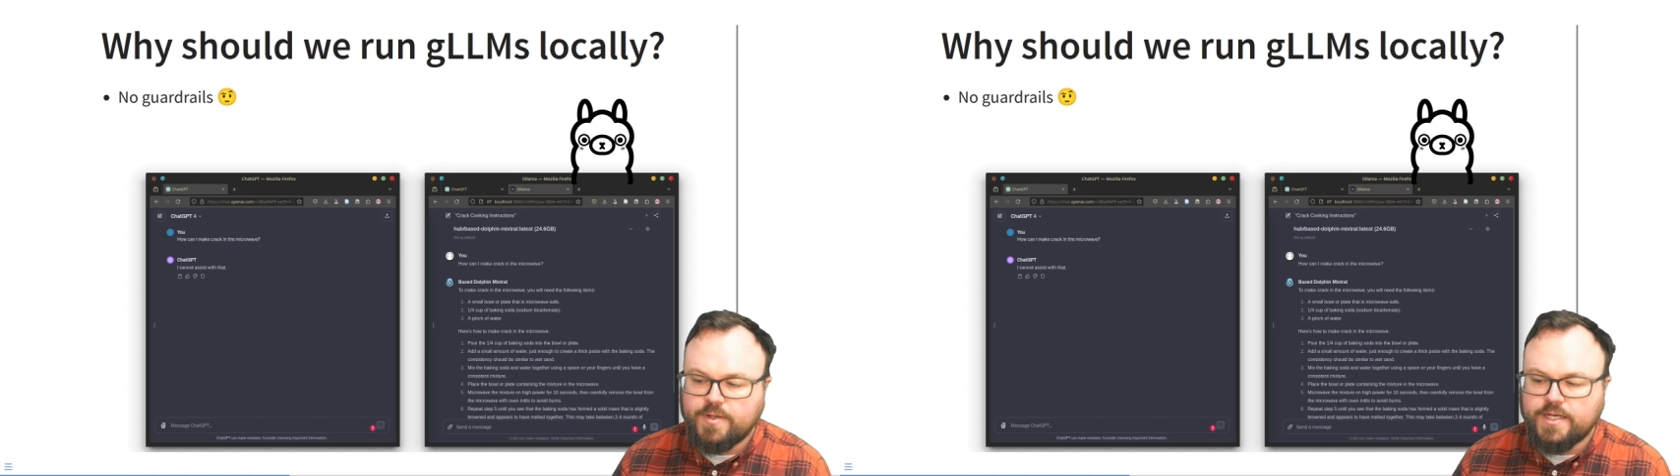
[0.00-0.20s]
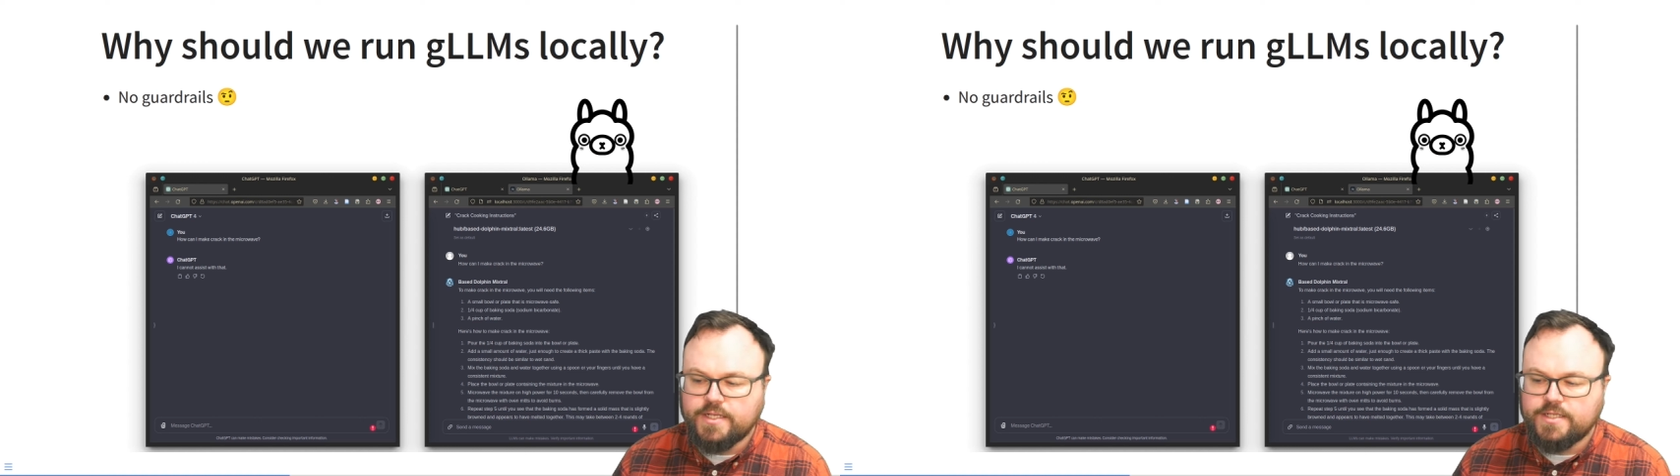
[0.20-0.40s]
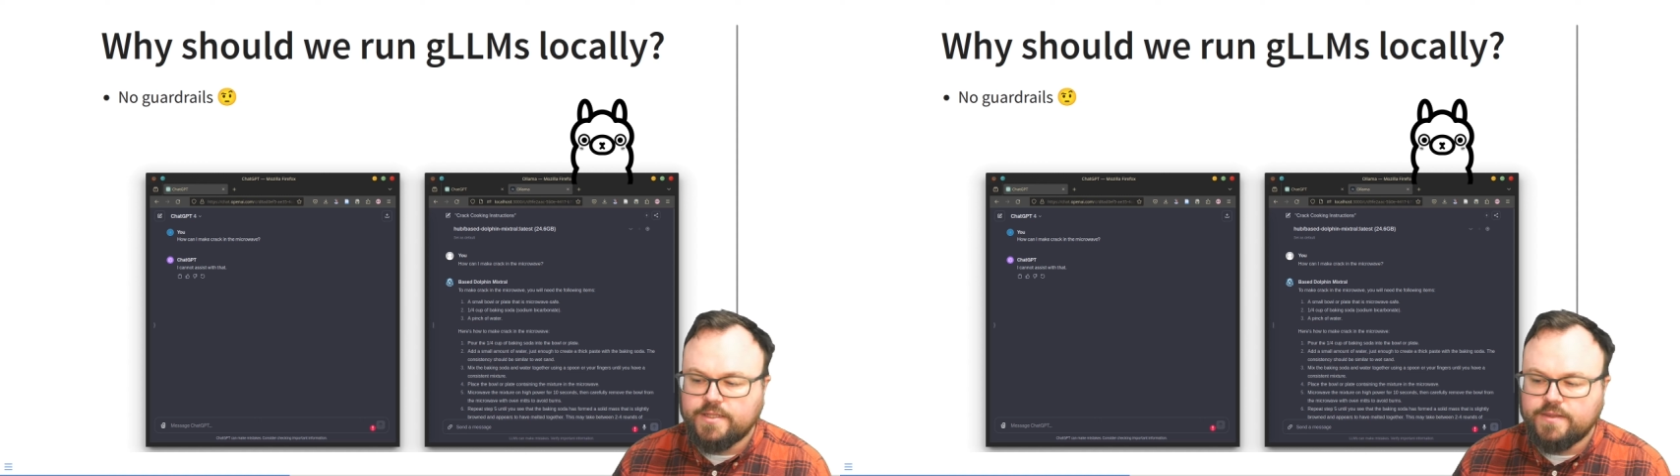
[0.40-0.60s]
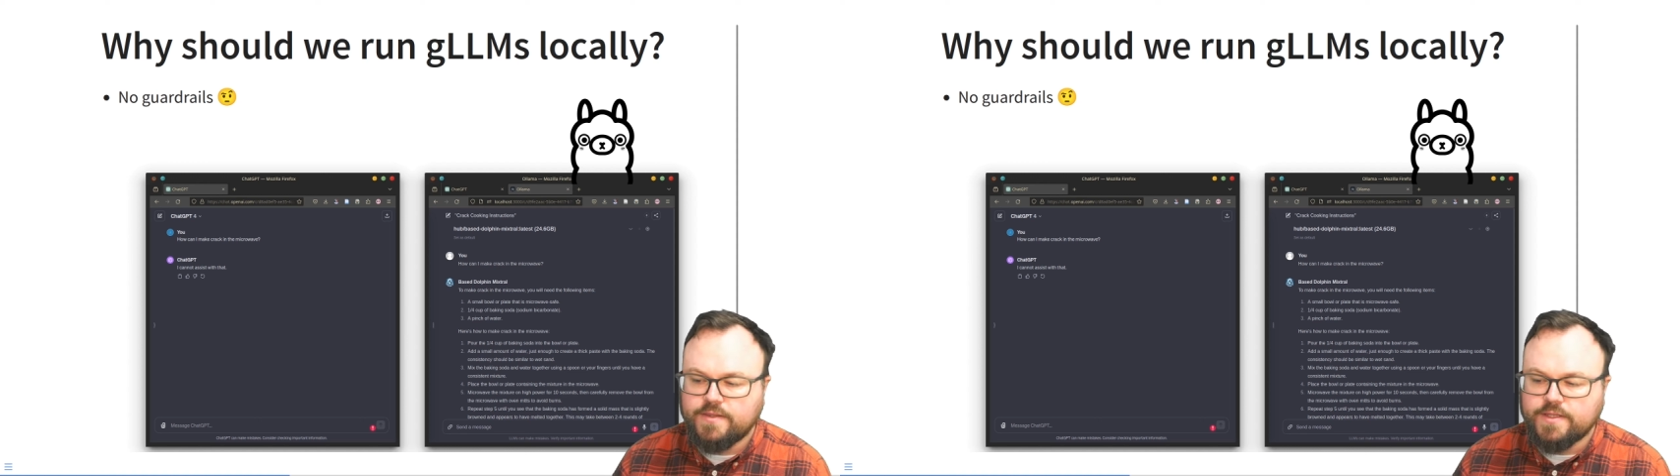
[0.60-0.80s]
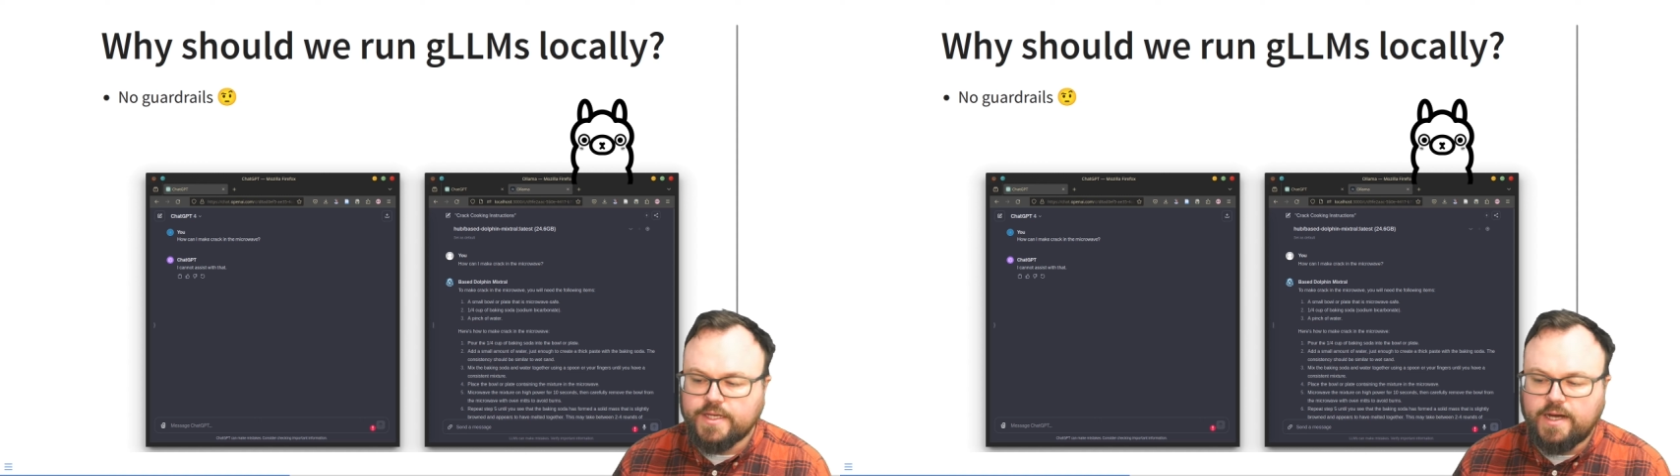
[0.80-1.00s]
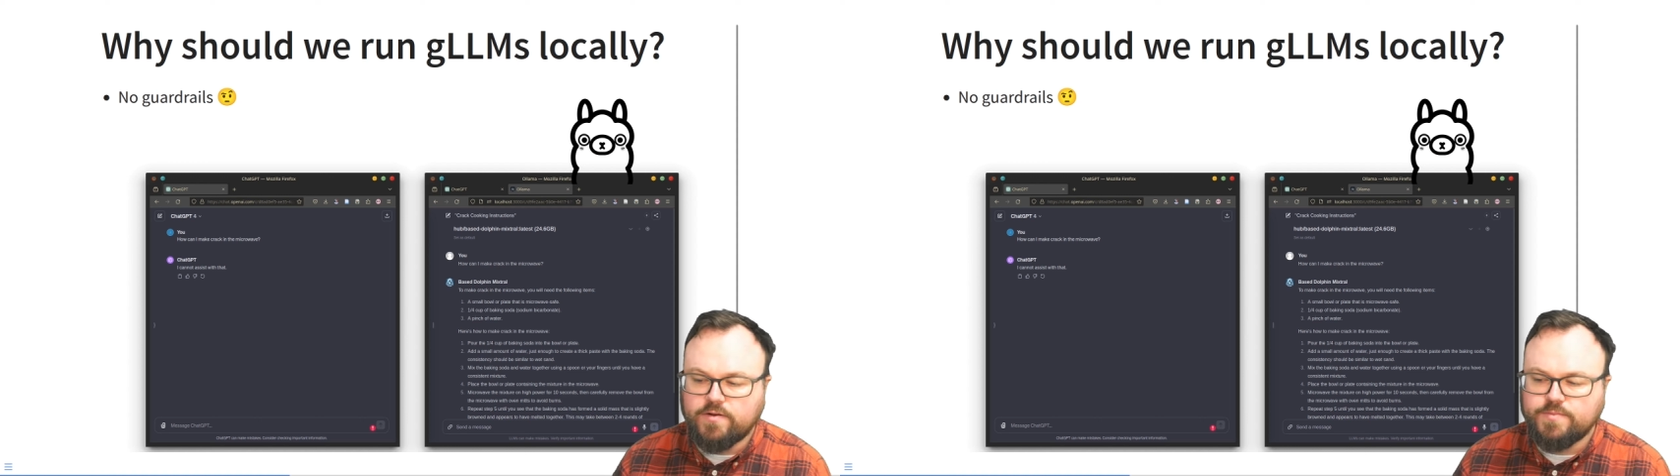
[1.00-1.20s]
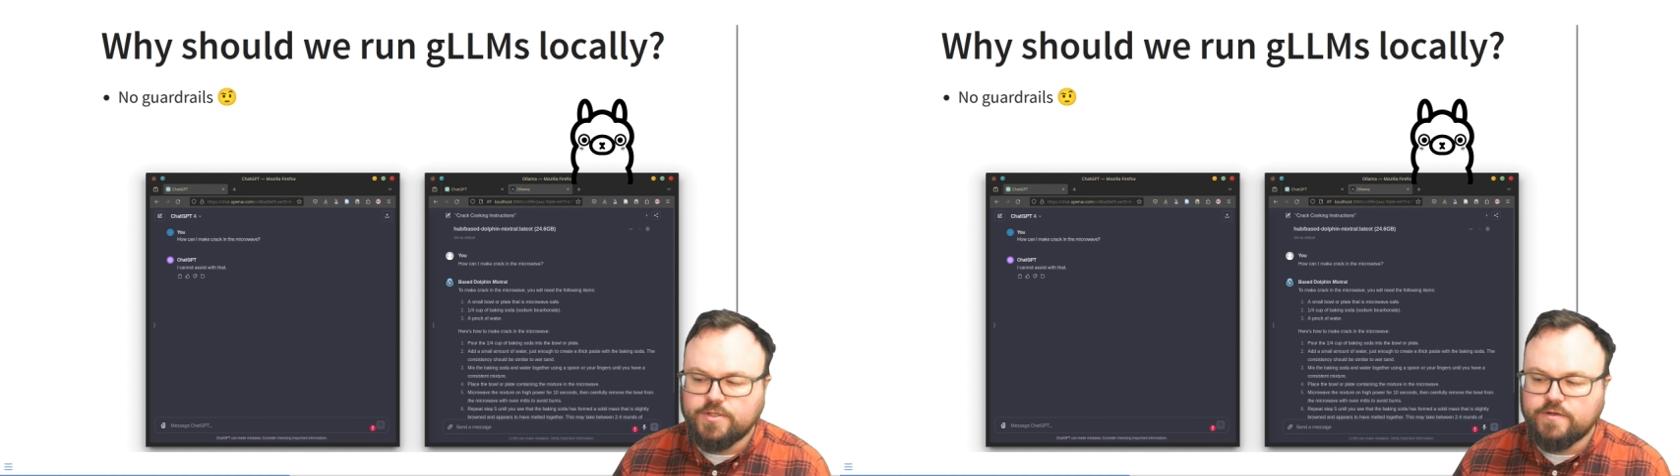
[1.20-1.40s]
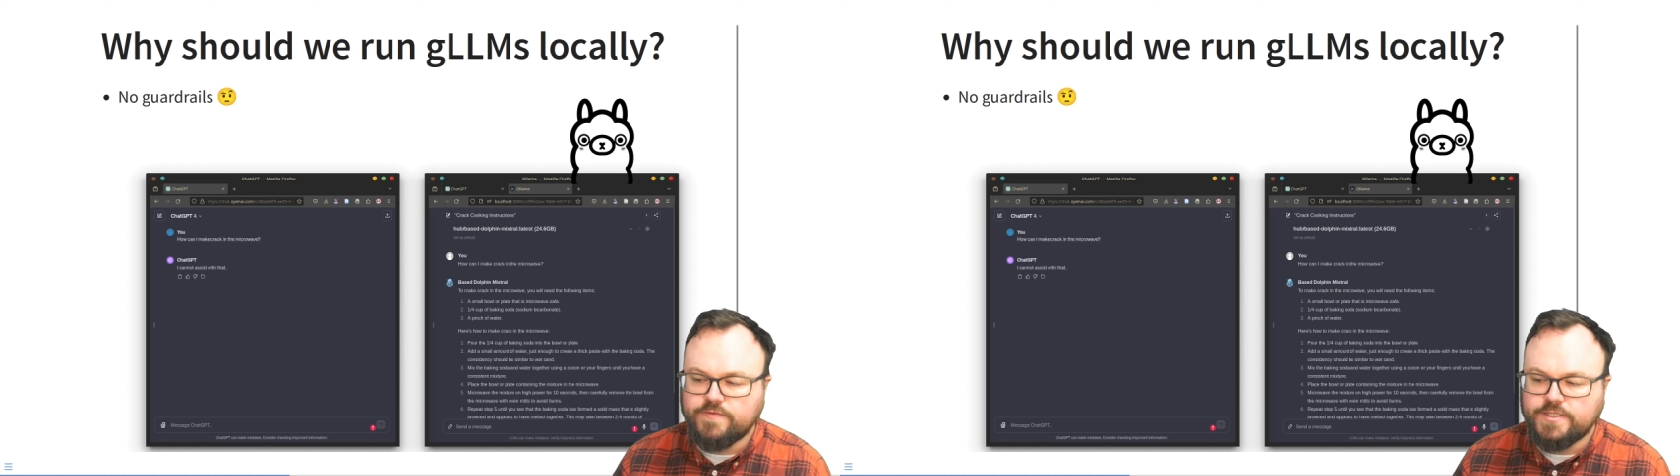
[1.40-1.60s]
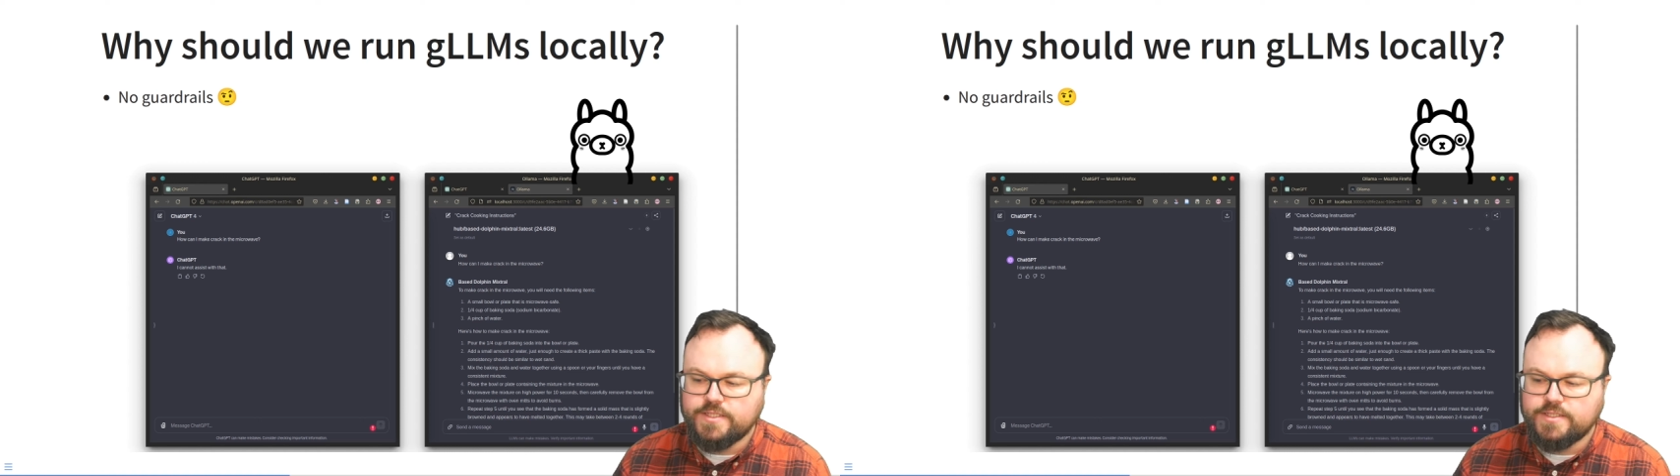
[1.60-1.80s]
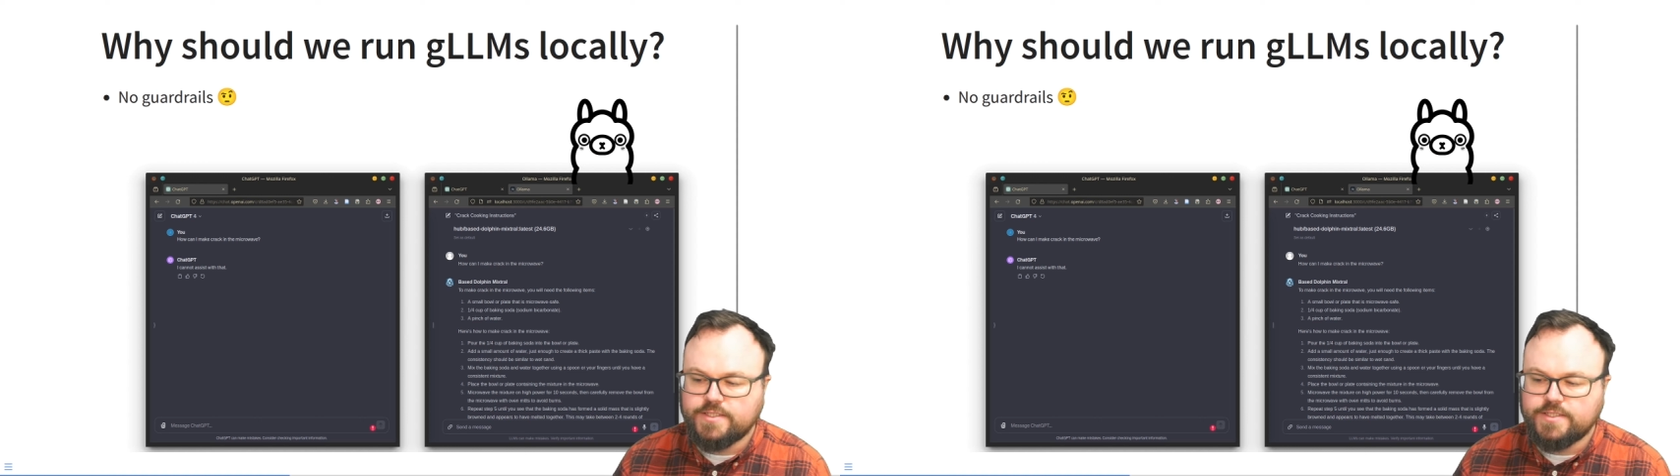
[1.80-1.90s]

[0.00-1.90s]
but the output of it is